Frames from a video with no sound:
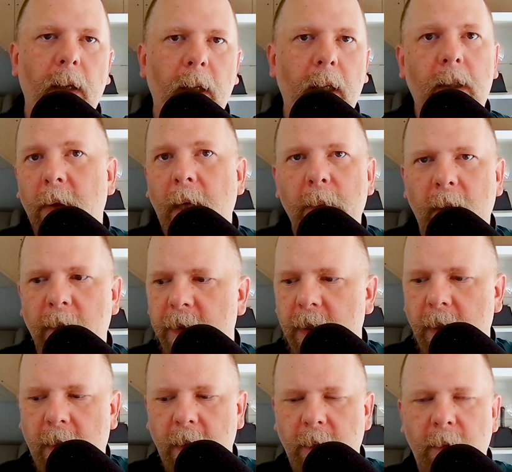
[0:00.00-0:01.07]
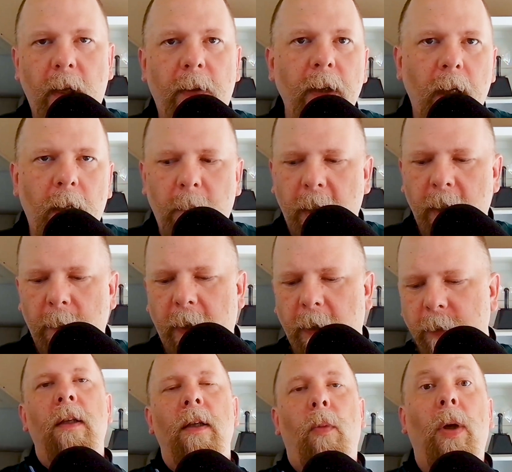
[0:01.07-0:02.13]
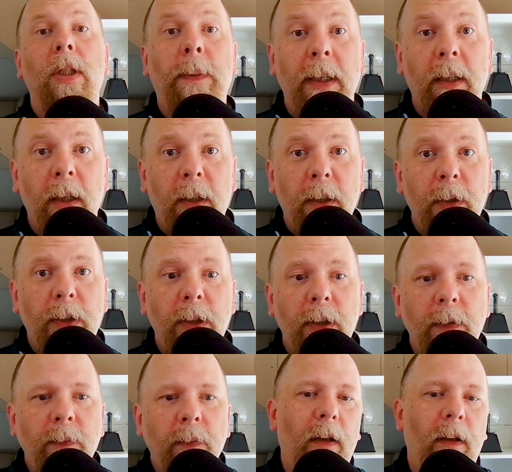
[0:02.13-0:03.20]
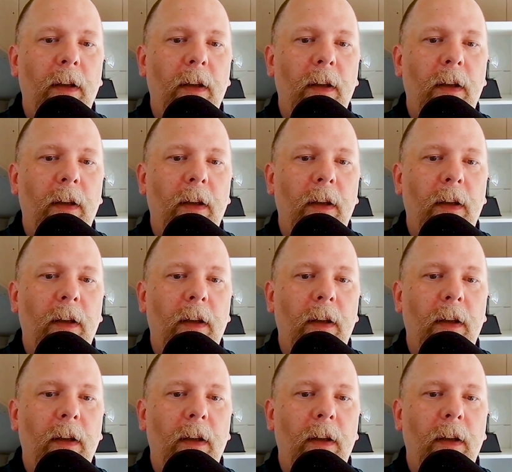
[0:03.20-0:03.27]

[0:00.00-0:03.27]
It's a great book physically. Nothing to complain about. What's my conclusion?